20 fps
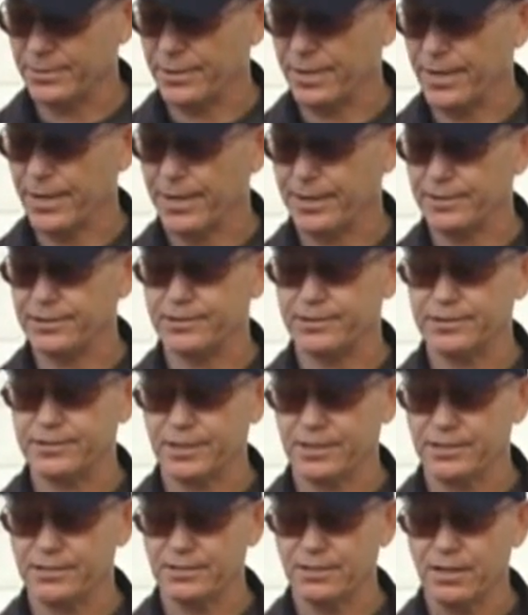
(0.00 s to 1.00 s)
hand and she
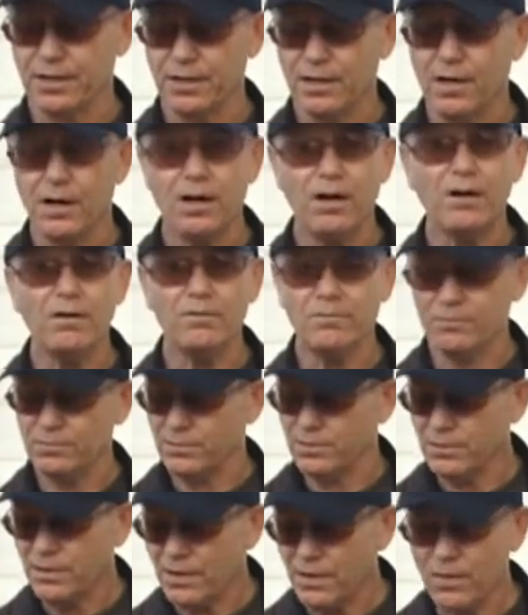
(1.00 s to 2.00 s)
says, "Oh
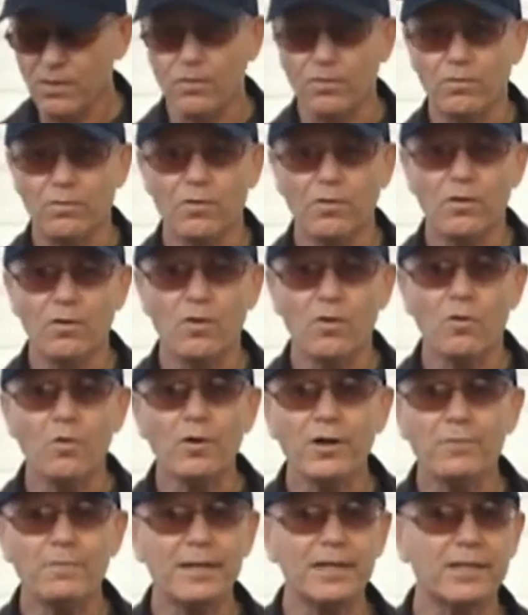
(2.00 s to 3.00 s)
no,
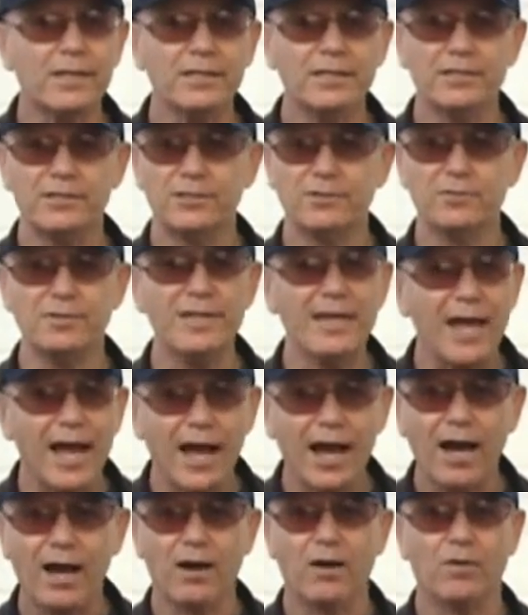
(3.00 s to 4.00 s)
what am I going to do
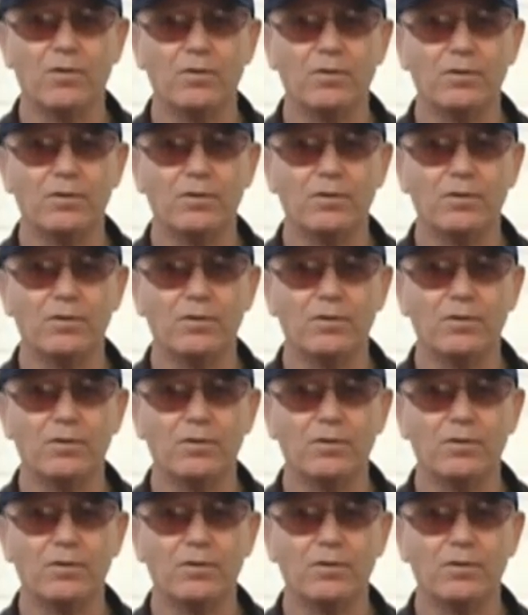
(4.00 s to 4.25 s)
now?"